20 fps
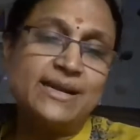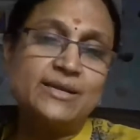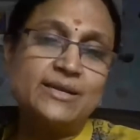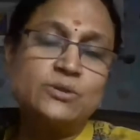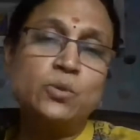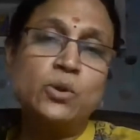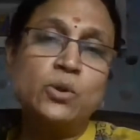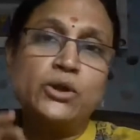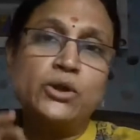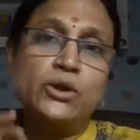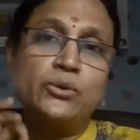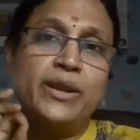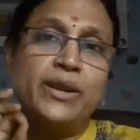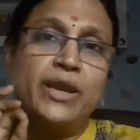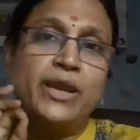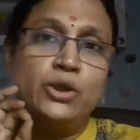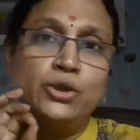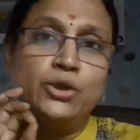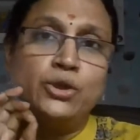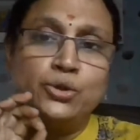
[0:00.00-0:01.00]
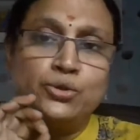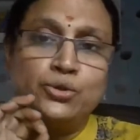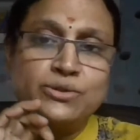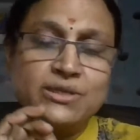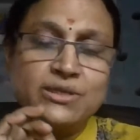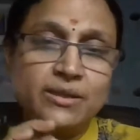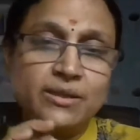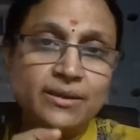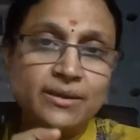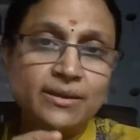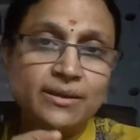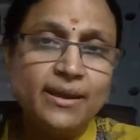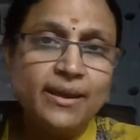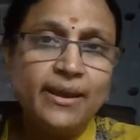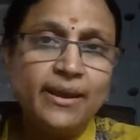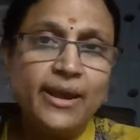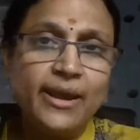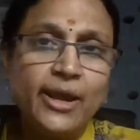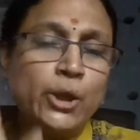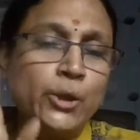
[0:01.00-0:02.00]
That is what today you use in the
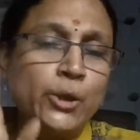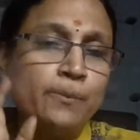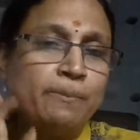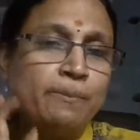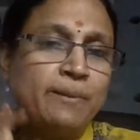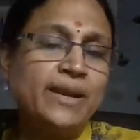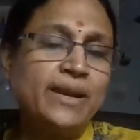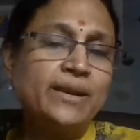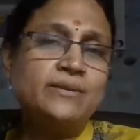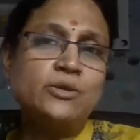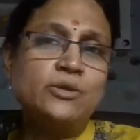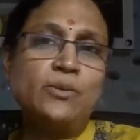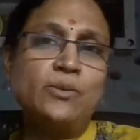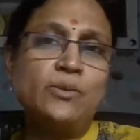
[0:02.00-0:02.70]
aeroplanes.